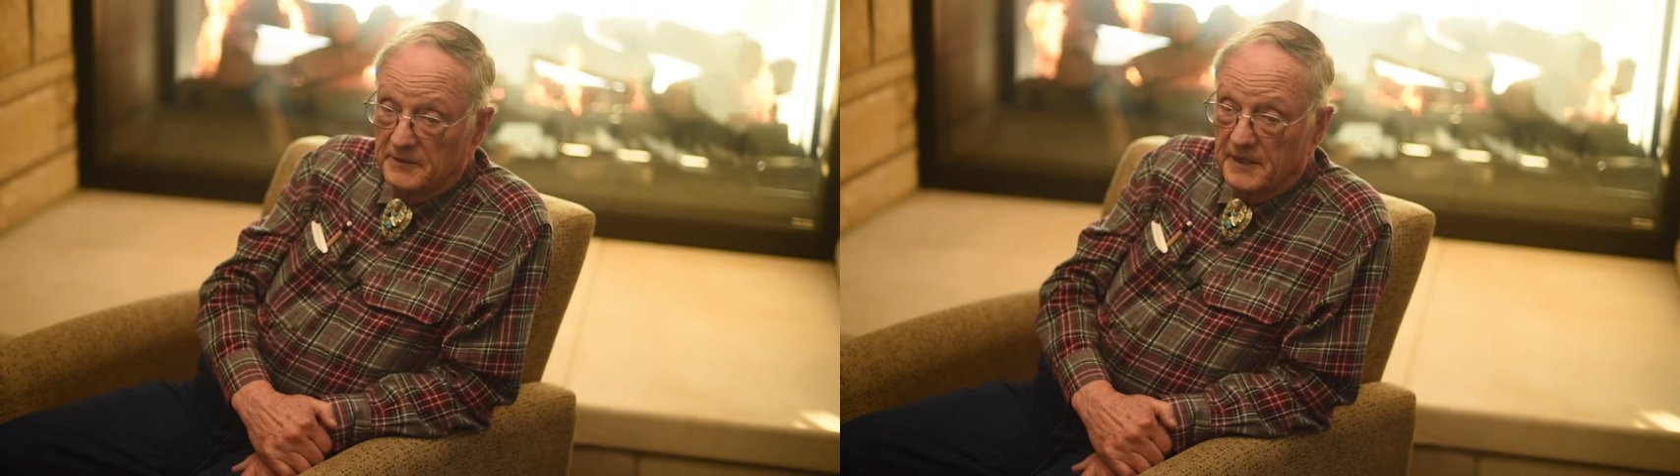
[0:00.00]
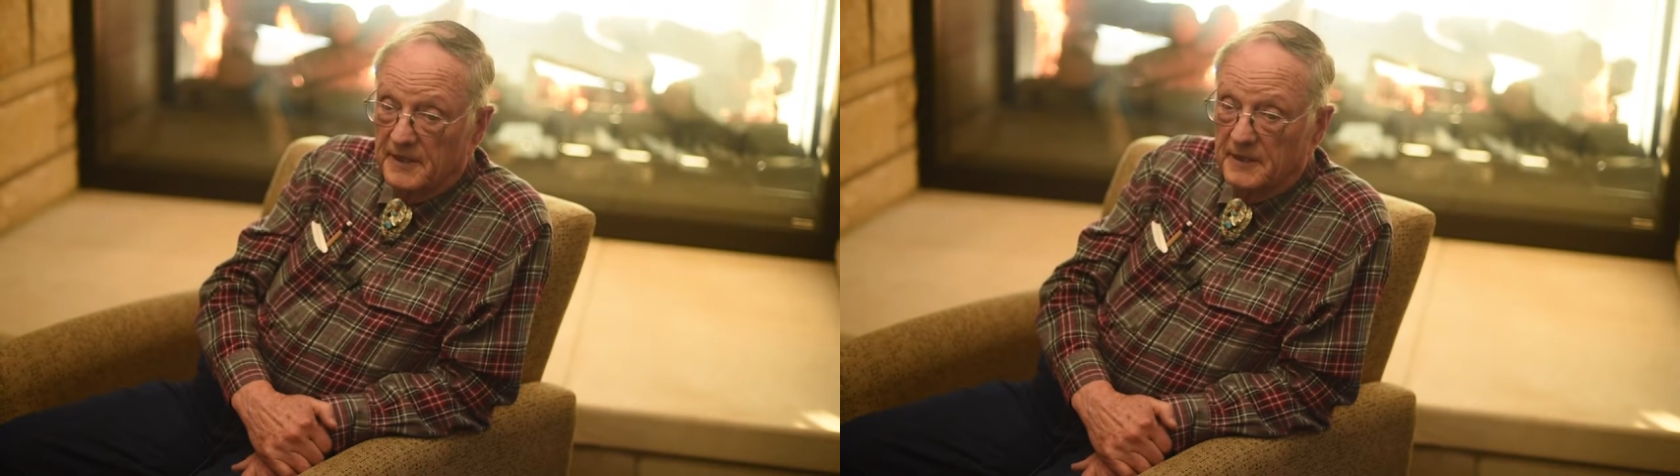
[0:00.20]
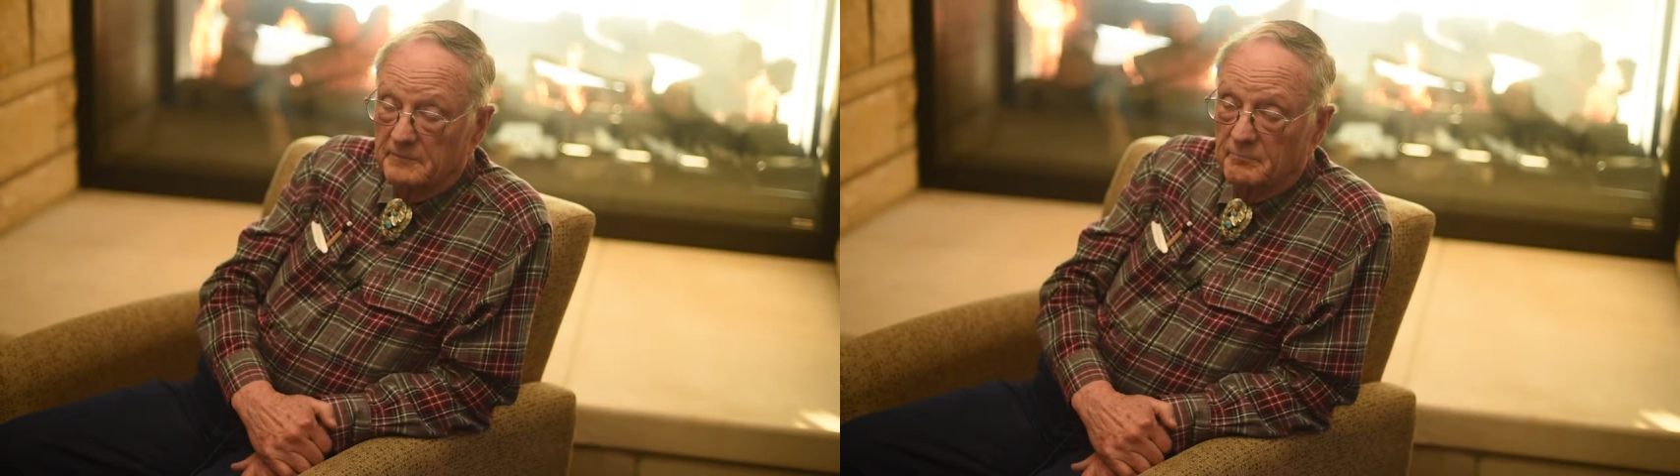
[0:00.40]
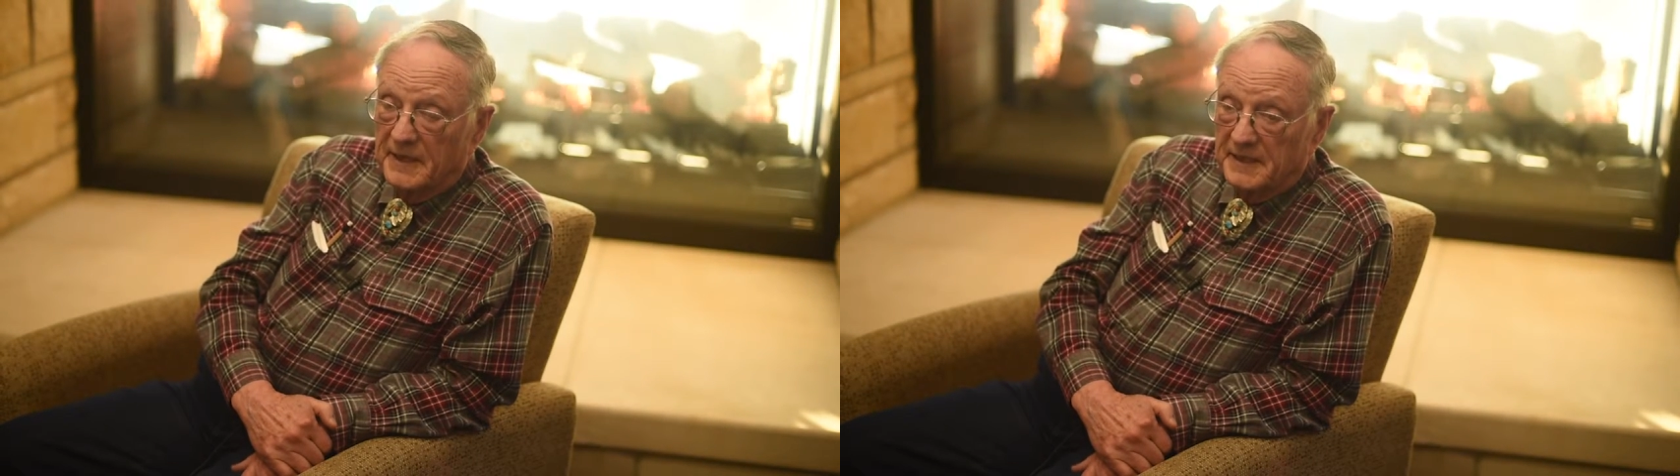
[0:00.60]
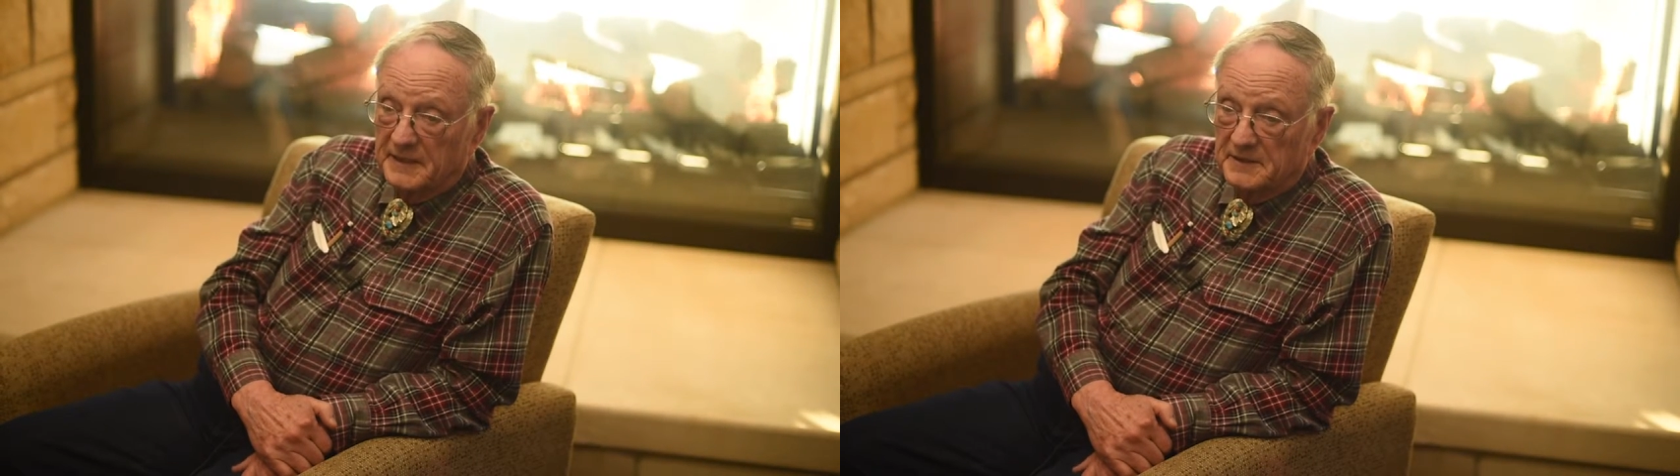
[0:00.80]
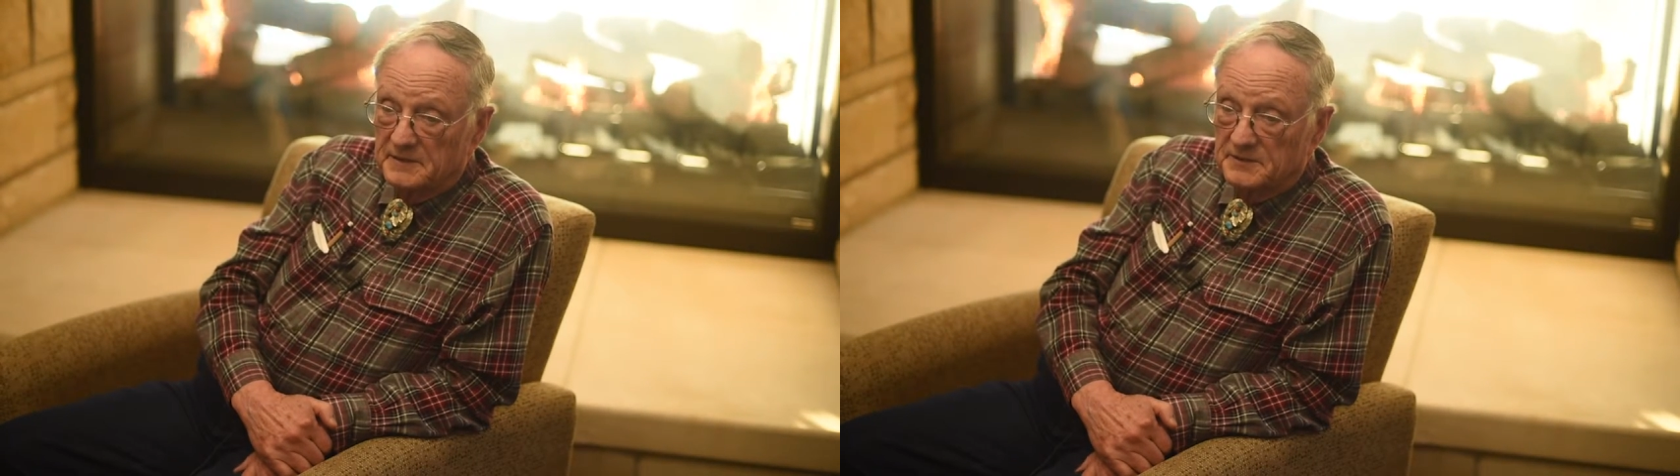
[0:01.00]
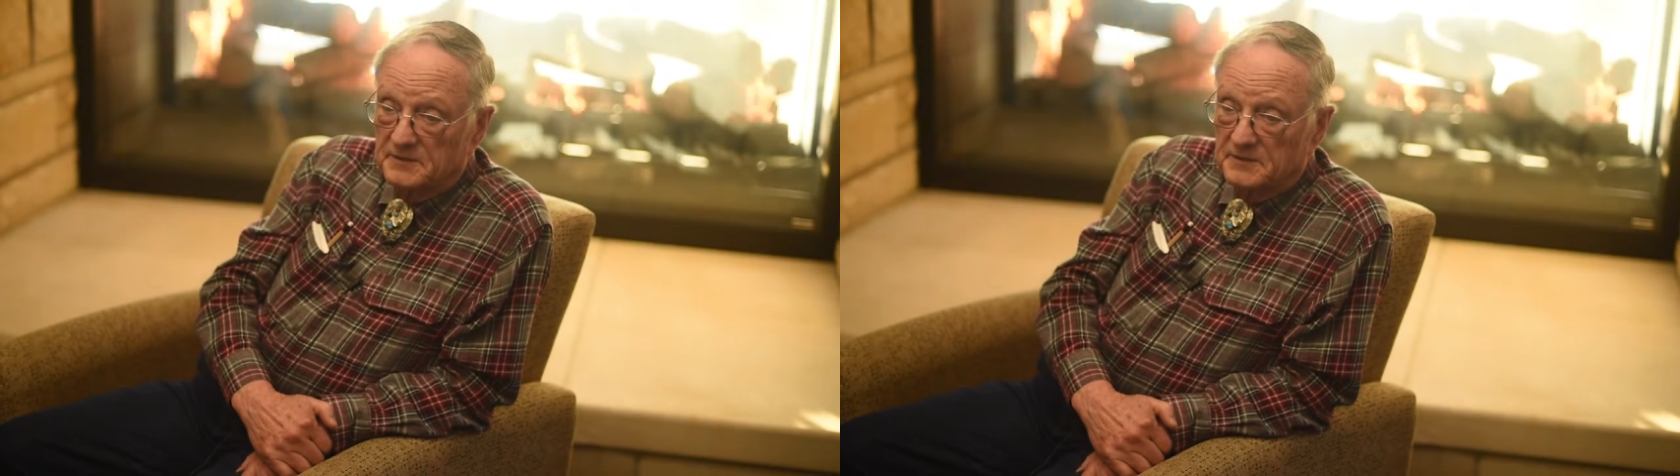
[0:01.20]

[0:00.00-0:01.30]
They had bands,